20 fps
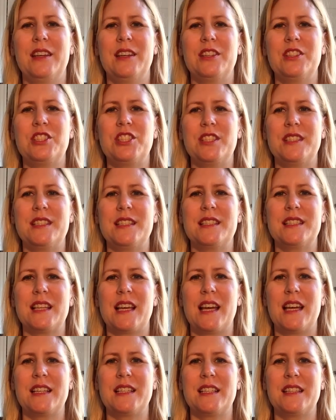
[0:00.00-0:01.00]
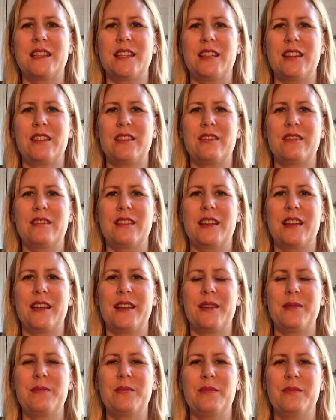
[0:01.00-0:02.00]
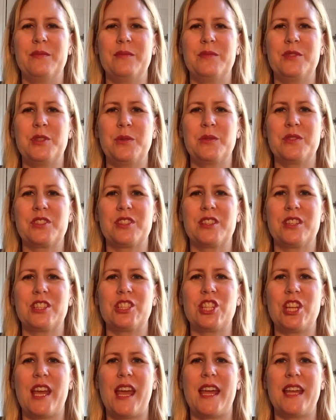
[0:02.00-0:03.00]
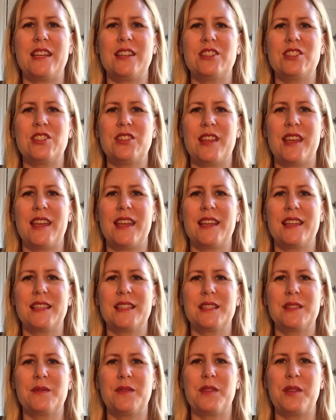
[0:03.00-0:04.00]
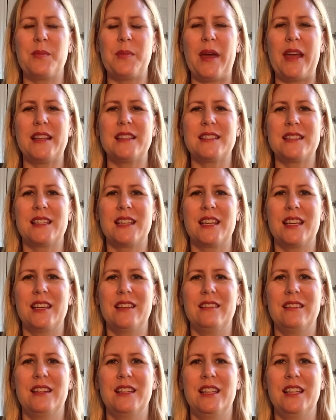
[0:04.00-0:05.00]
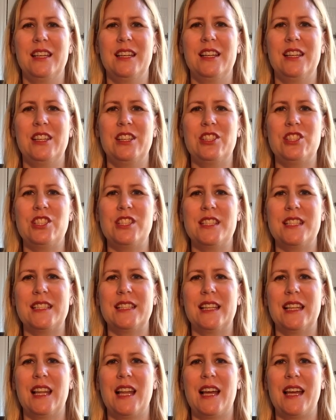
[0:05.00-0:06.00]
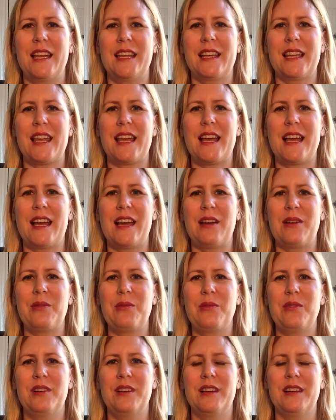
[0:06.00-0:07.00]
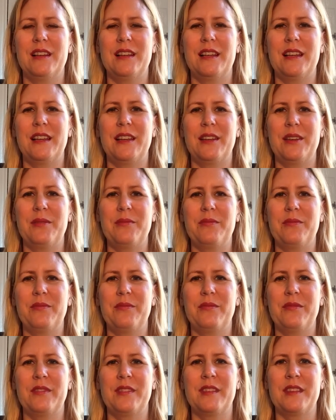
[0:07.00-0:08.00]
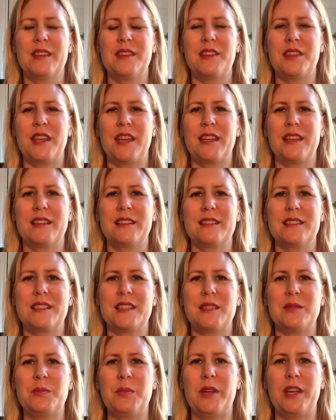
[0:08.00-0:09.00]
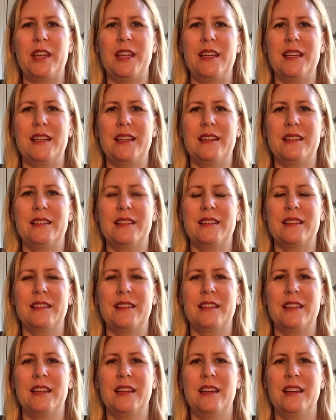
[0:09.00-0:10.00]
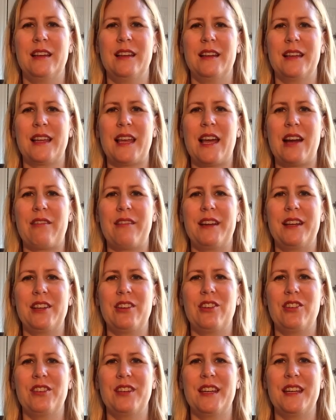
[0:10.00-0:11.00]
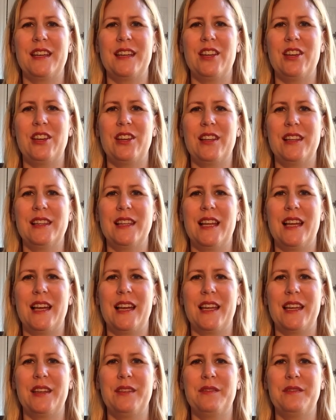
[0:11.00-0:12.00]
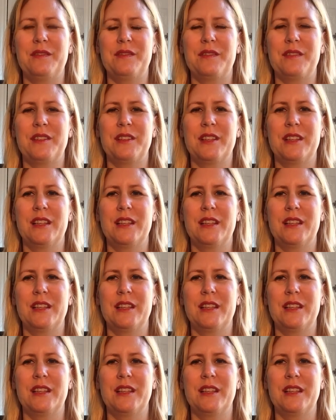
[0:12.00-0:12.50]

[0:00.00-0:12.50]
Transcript: she decided that she was going to change things for the better. She didn't like how things had been carrying on in her life.